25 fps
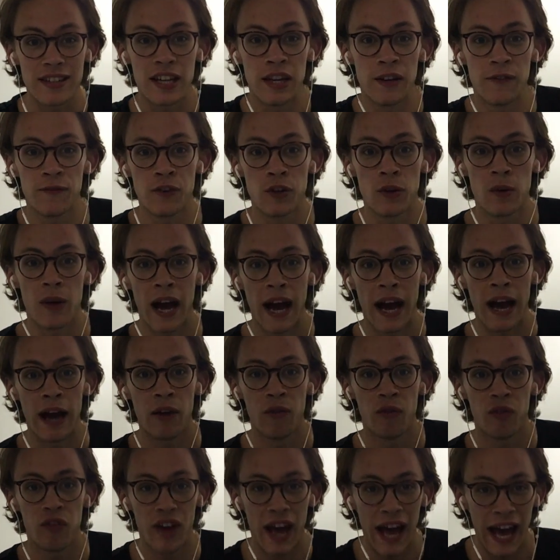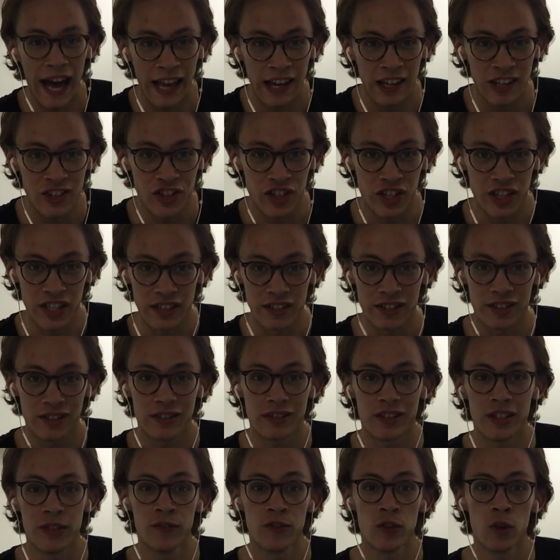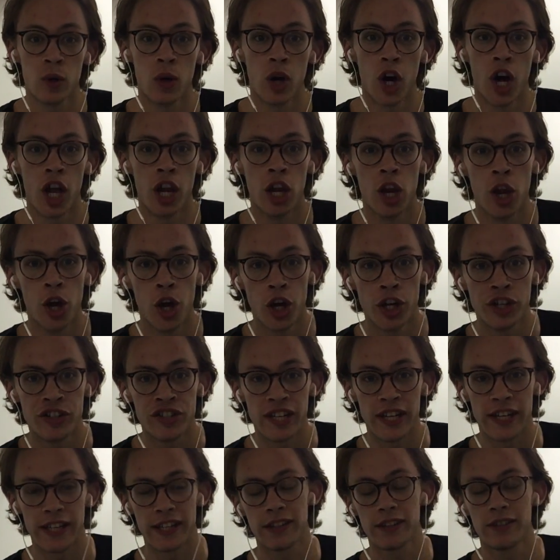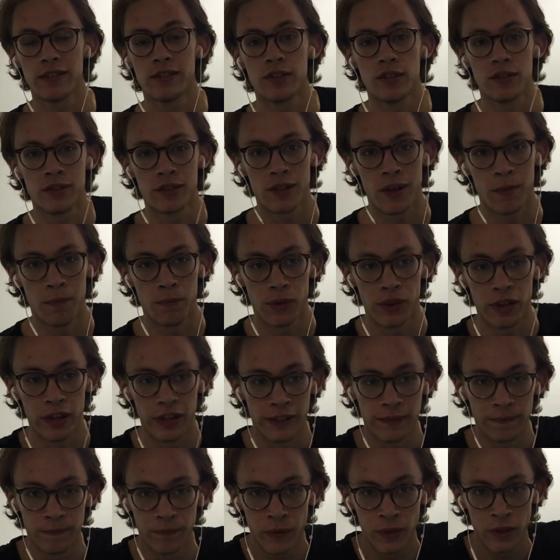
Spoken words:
if you have allergies, if you're allergic to something.